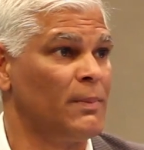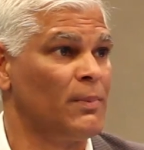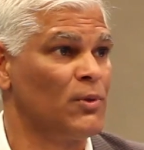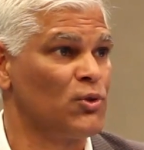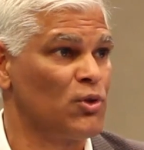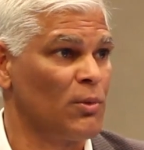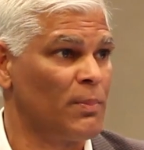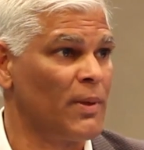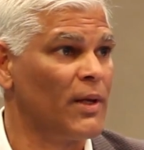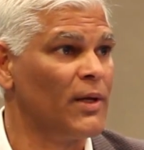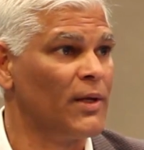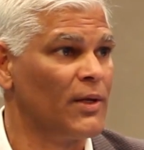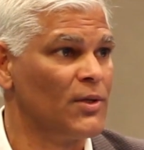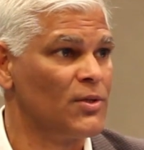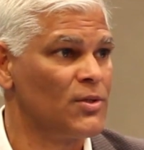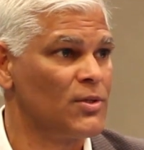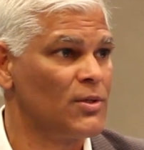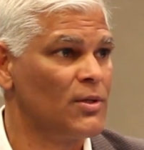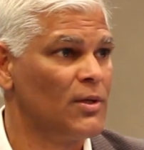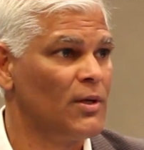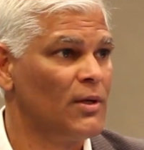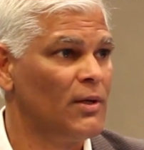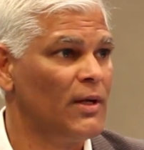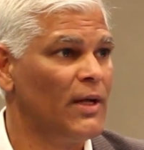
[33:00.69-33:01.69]
people's
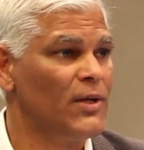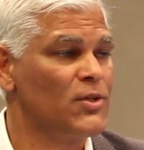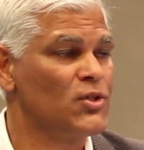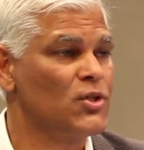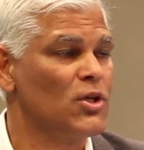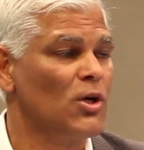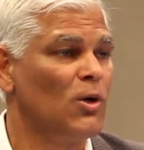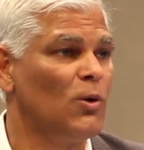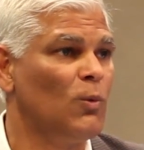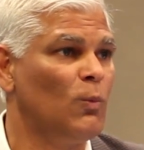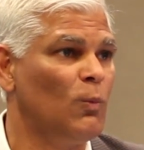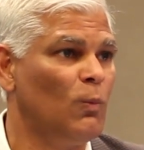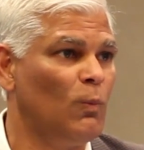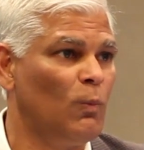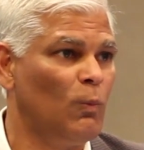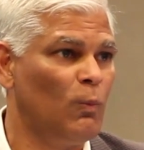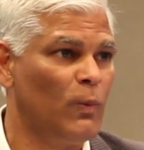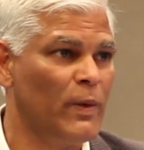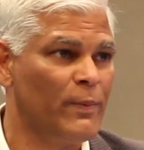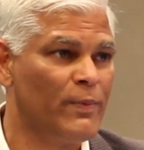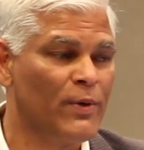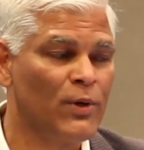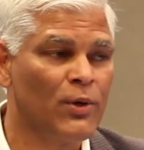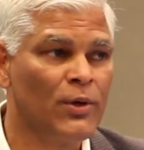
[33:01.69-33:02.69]
opinions. And so
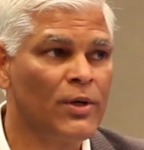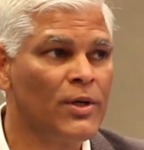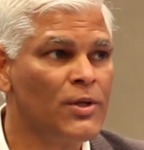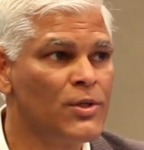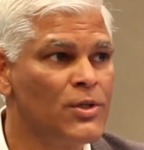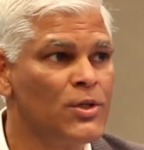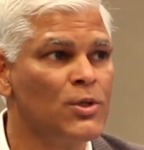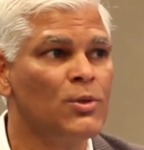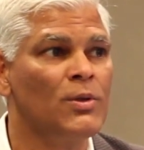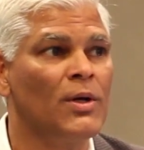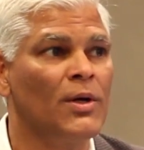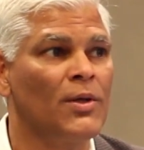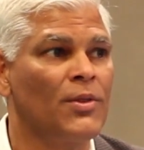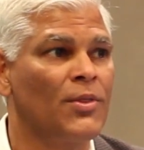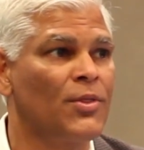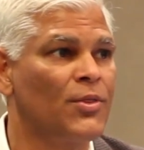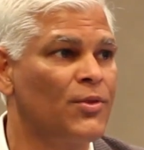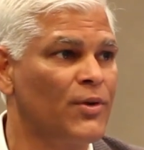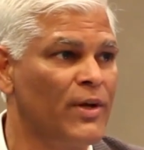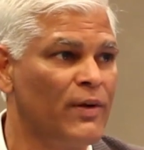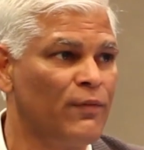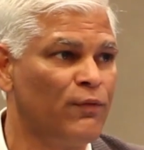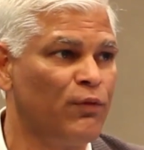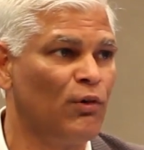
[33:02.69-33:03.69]
we were going to do a
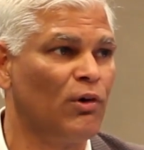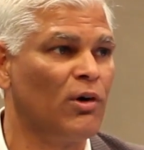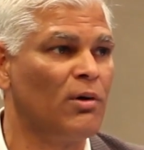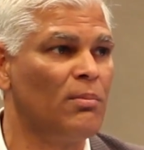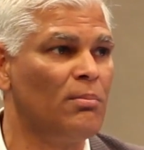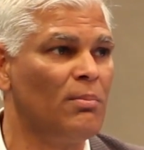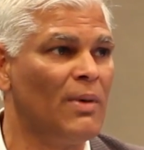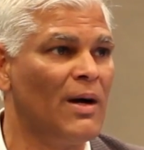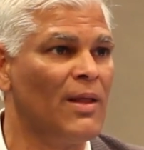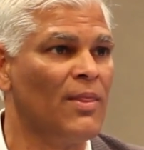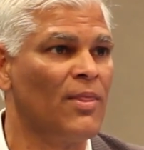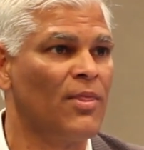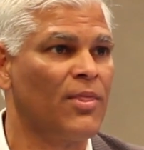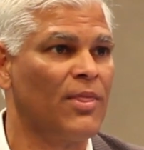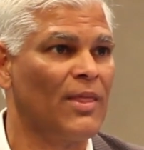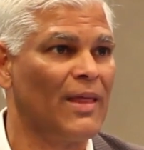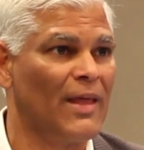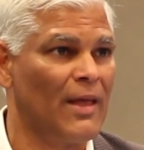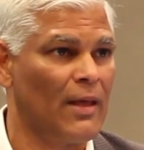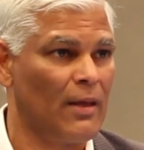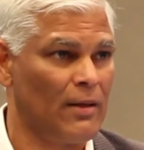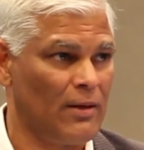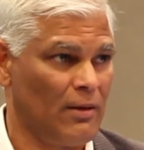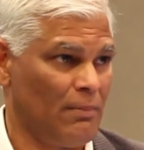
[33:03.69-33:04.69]
3-4 month
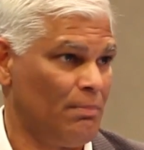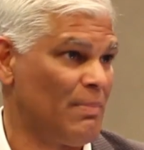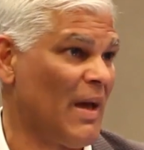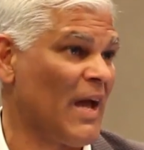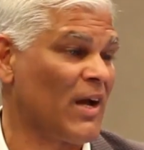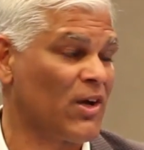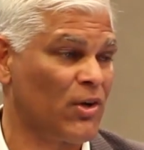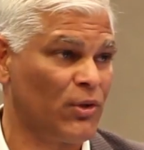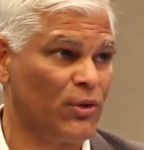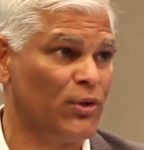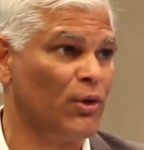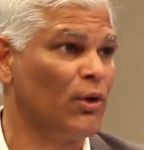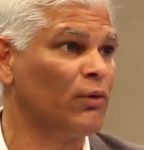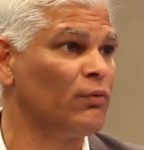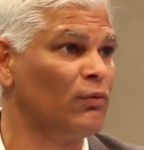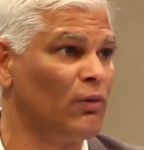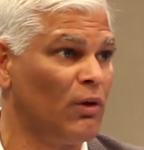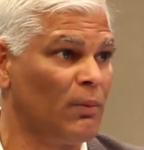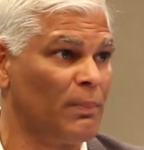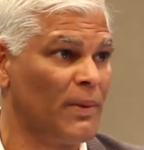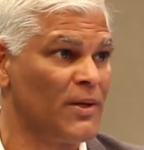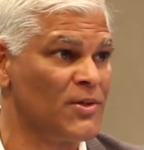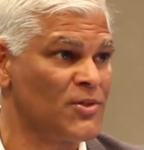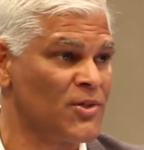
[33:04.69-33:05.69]

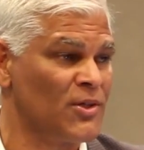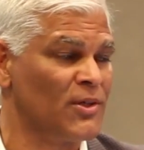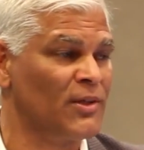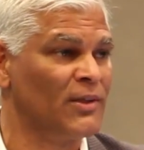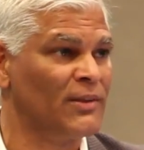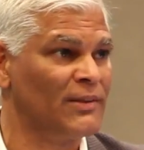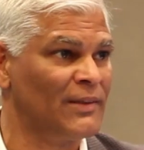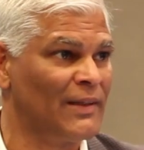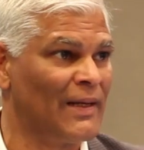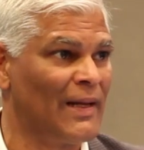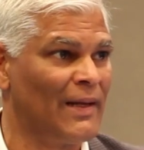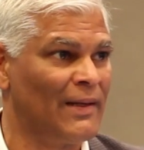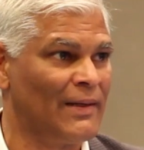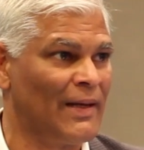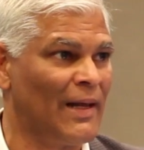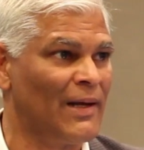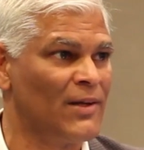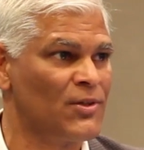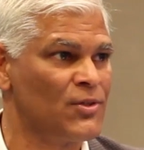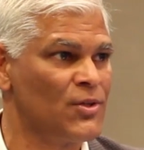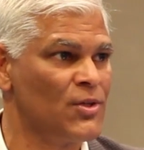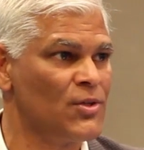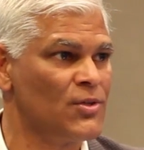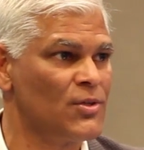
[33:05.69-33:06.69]
back-of-the-envelope internal
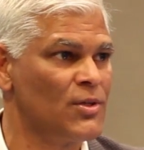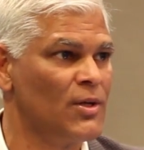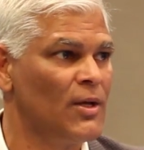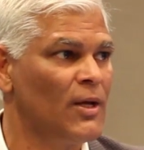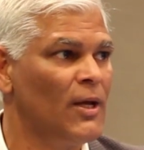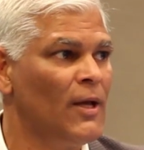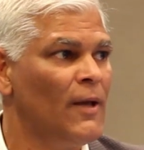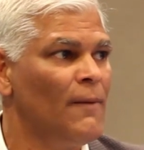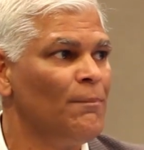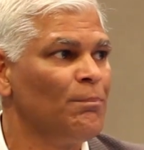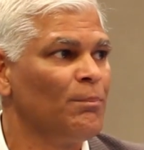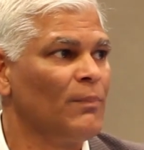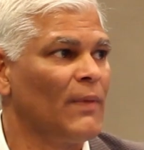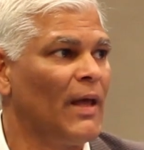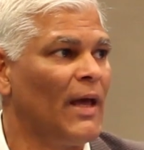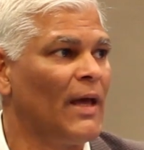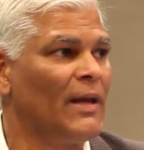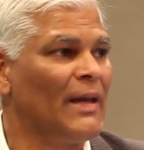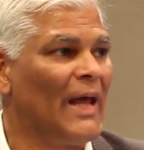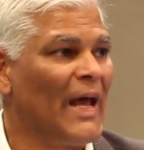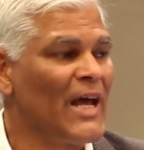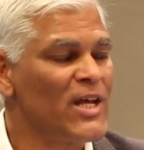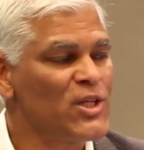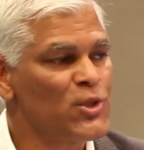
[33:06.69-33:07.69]
analysis.
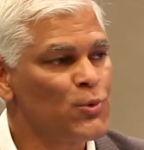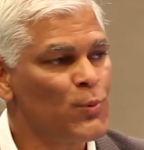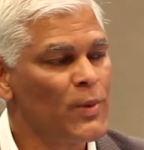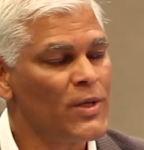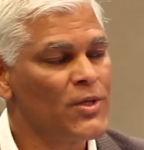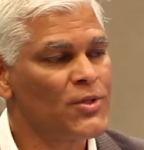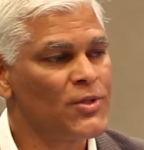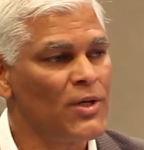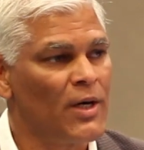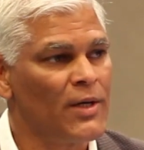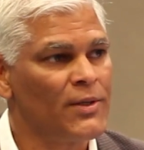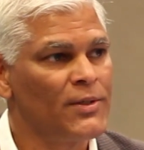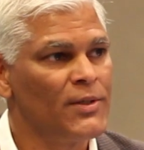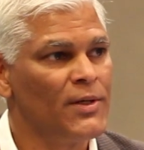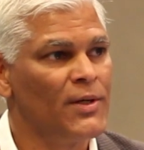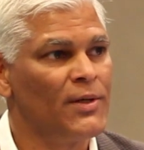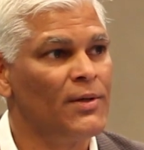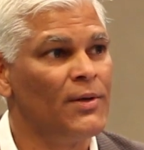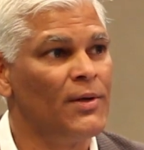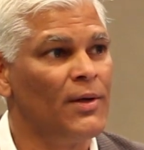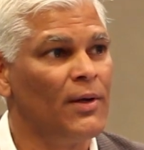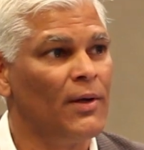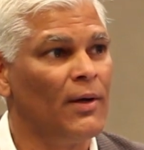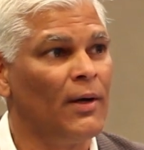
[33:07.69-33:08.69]
And as we
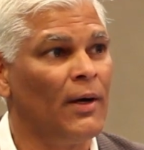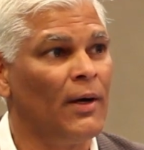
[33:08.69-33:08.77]
started